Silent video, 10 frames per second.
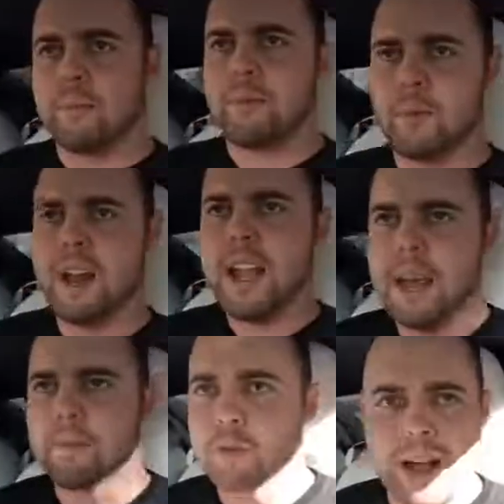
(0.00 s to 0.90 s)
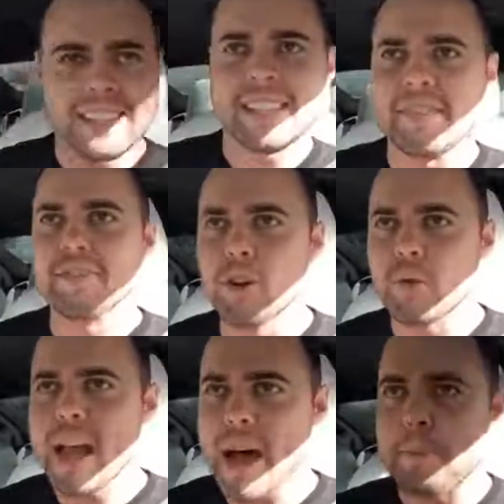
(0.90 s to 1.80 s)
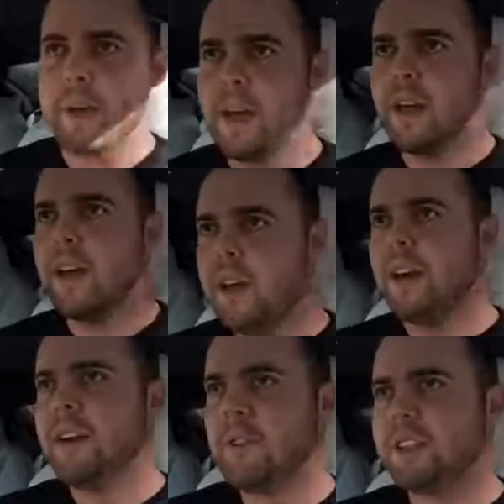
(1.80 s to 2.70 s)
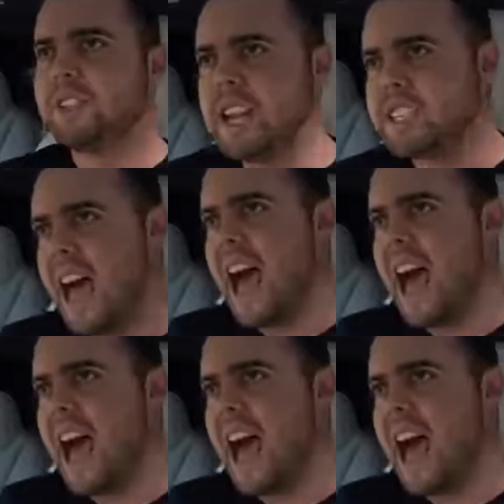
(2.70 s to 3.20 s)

pretty impressive grip for such a